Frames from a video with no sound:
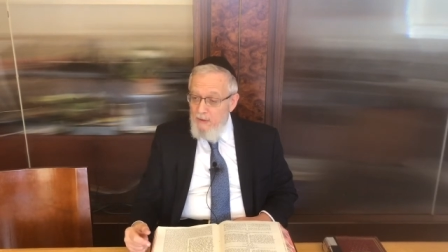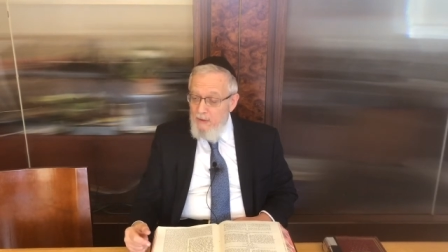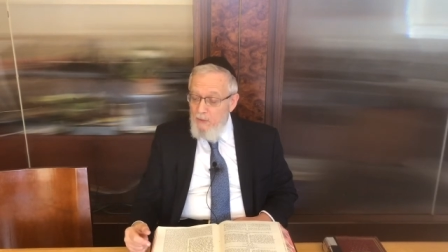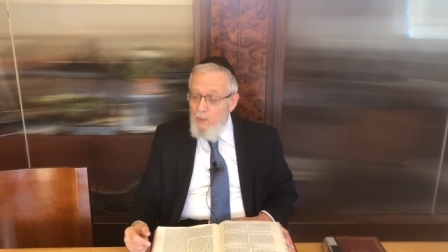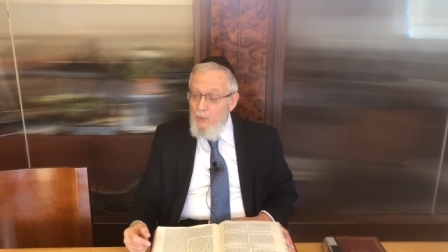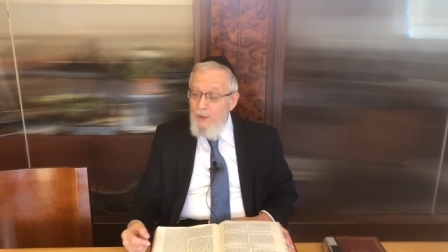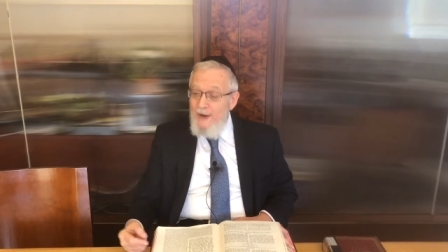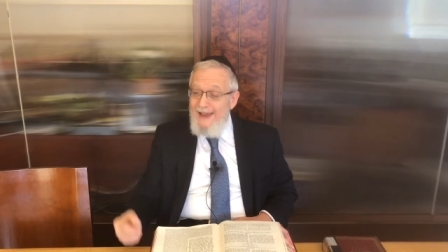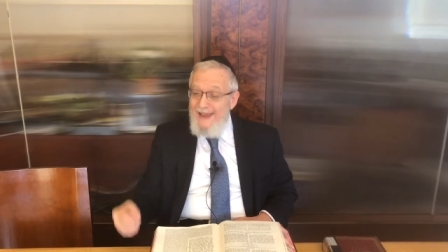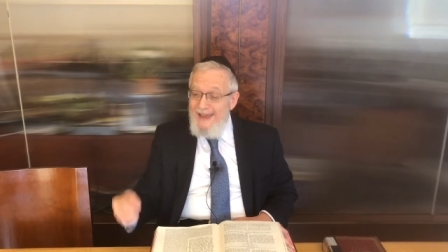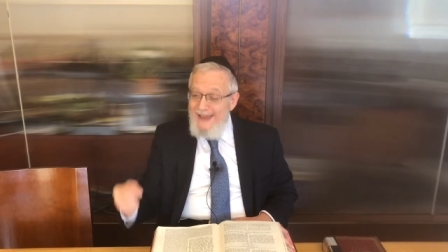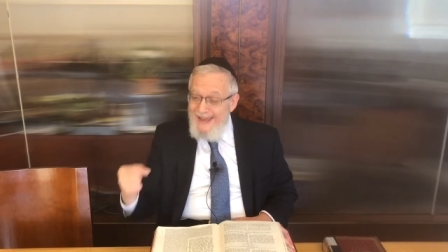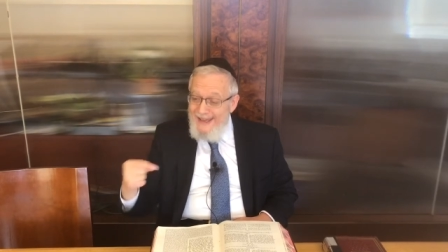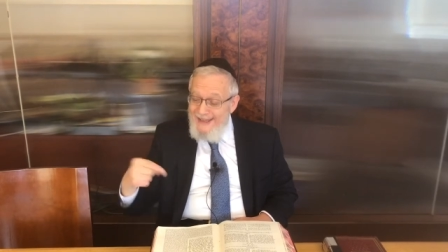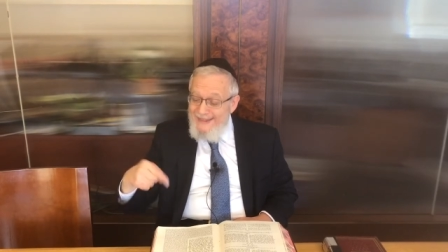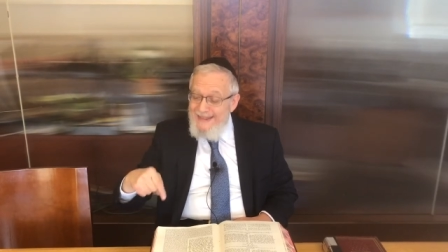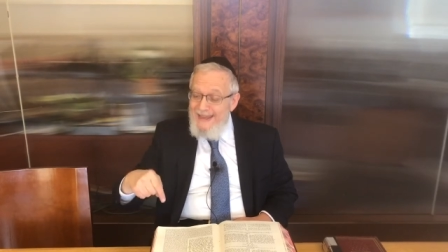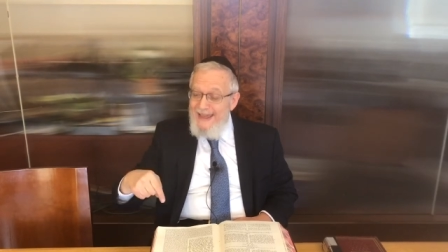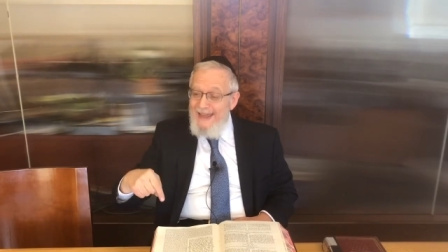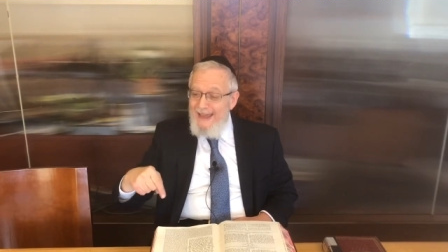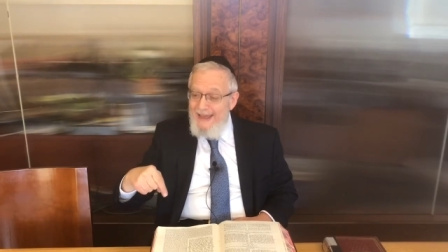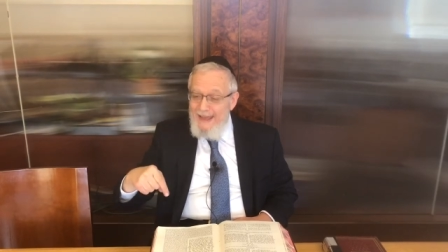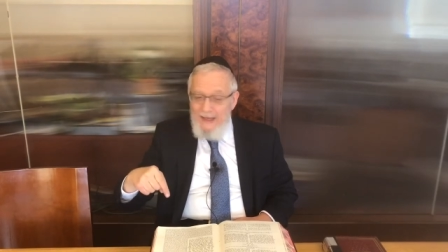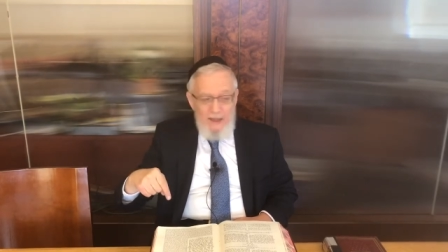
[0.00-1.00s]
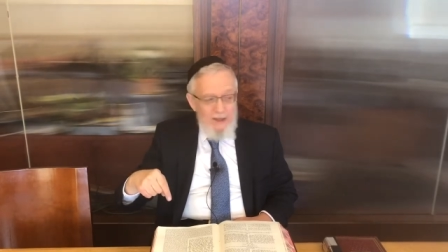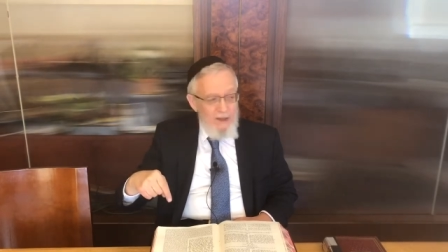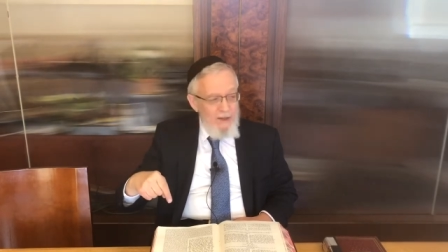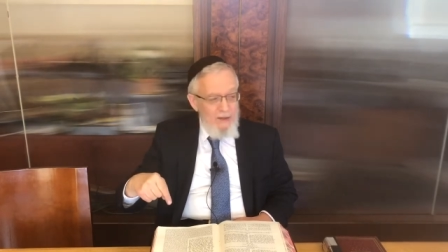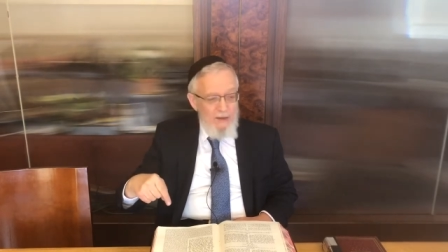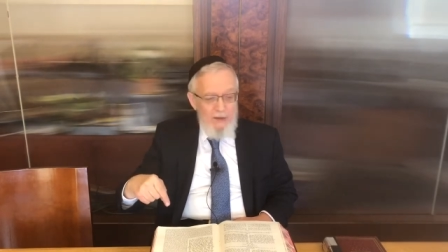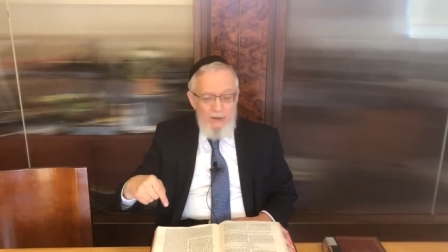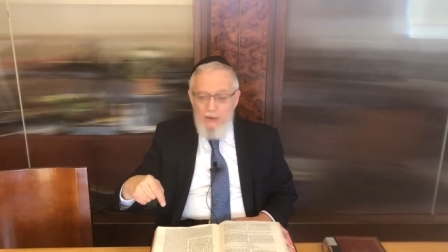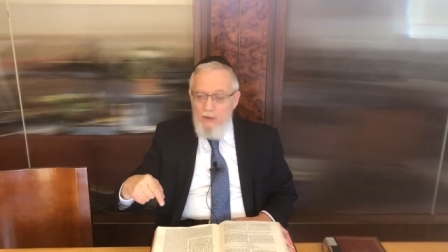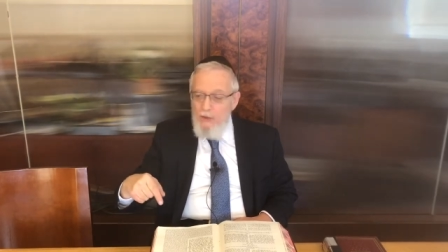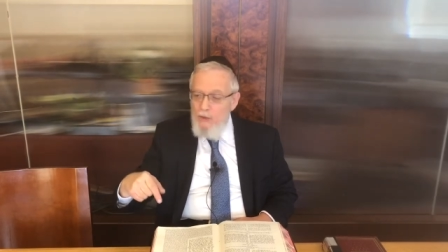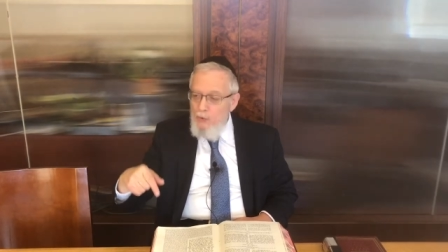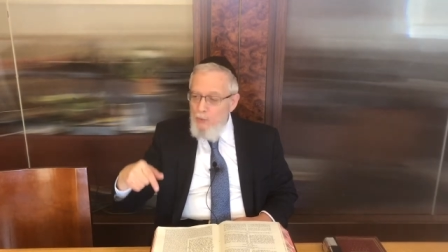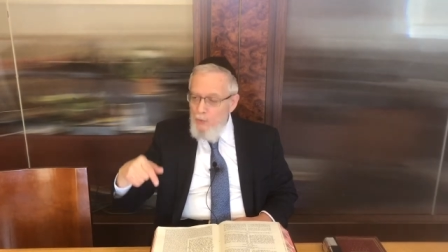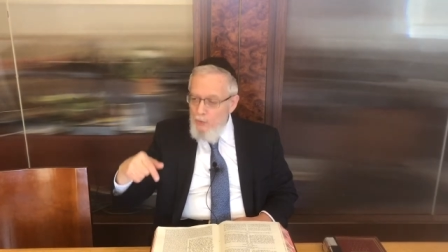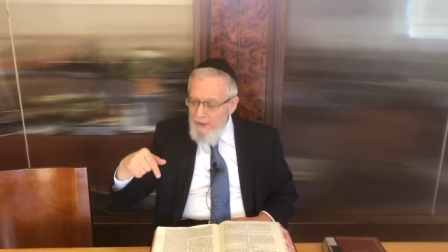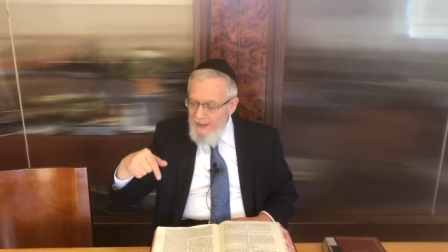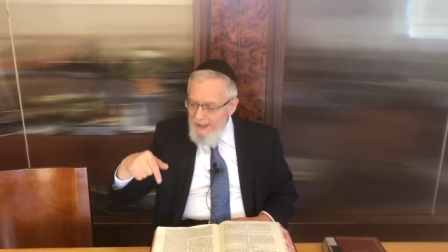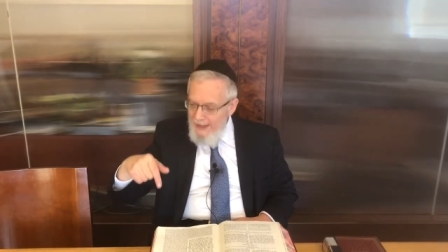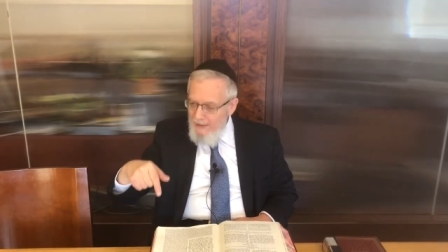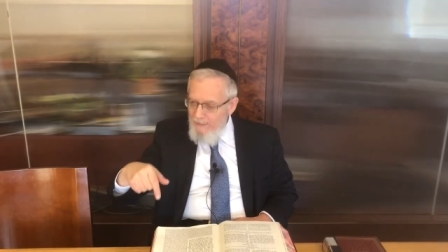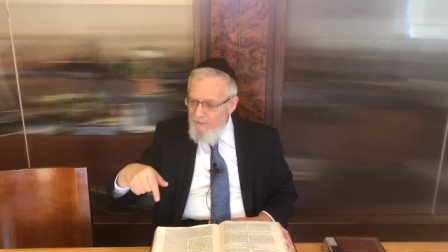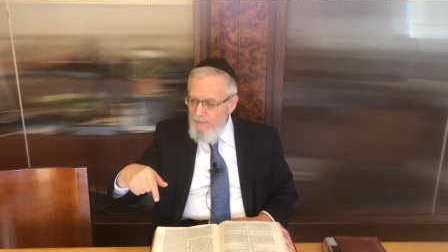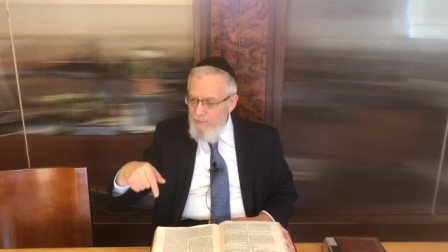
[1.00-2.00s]
When I add the hay, you will
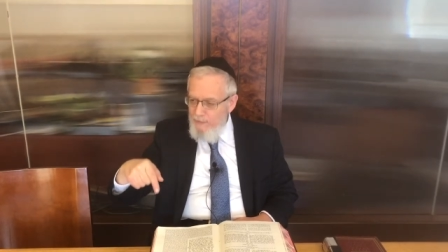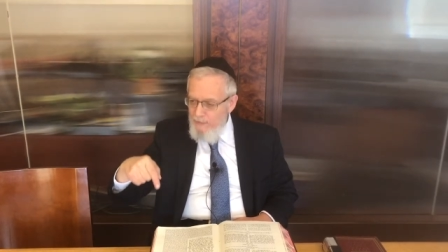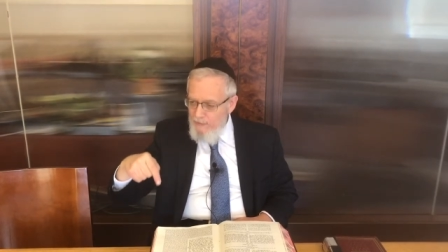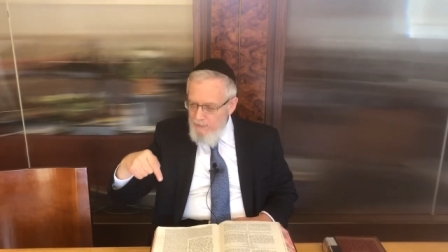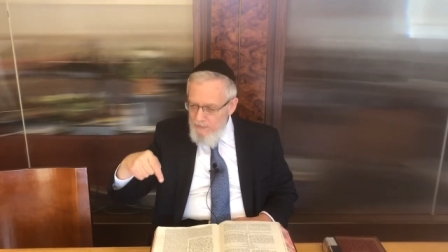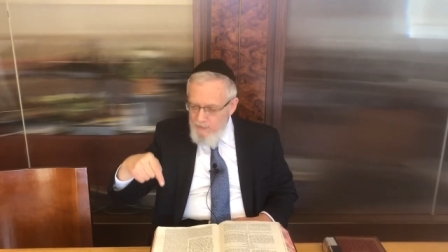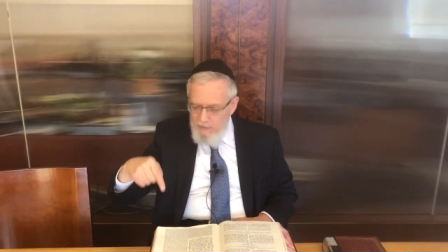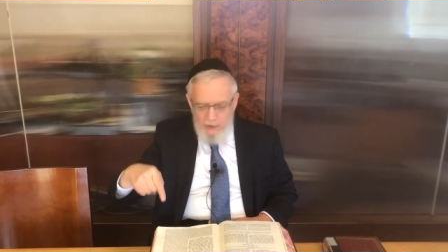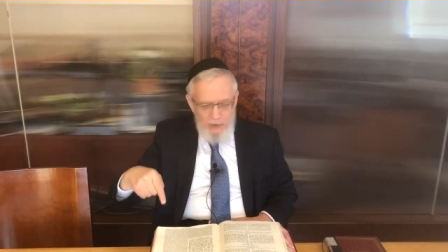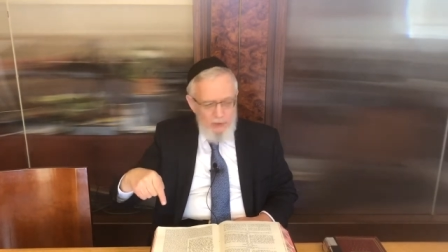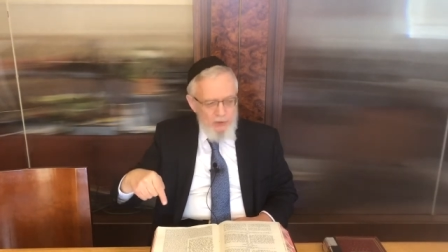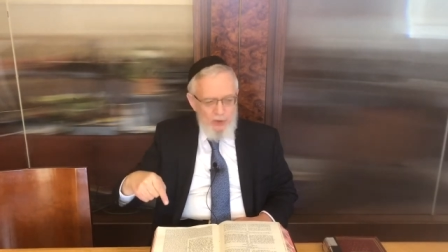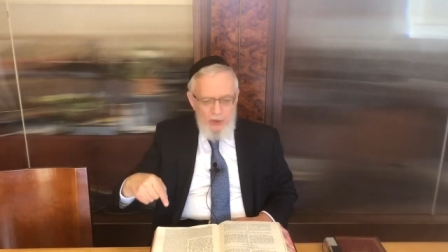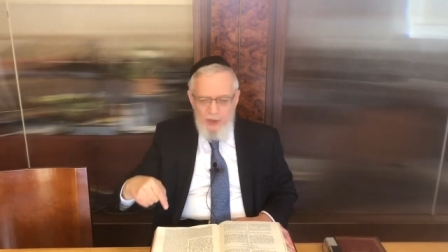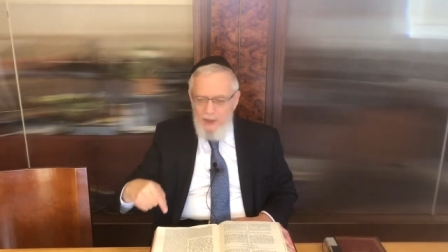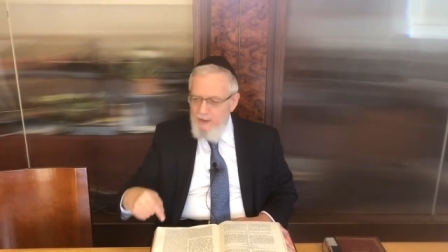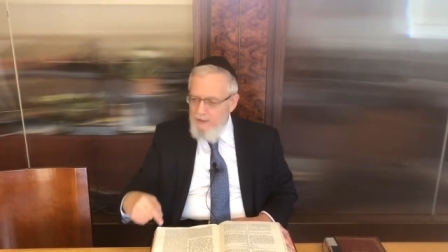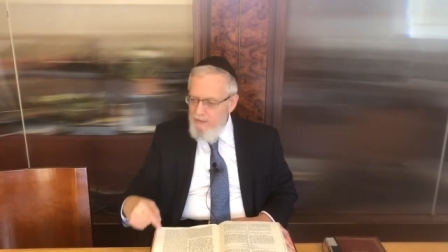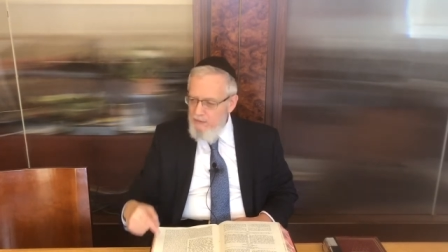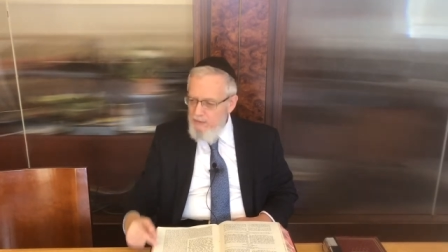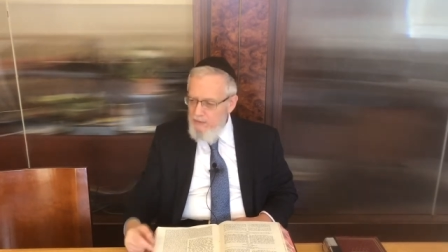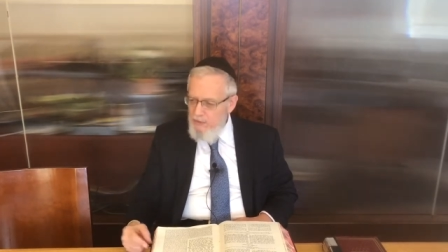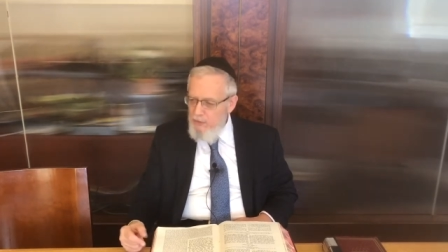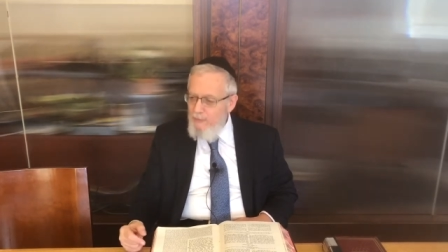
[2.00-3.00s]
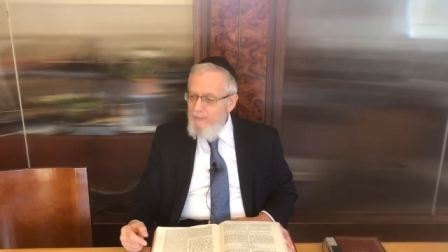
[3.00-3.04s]
have a child.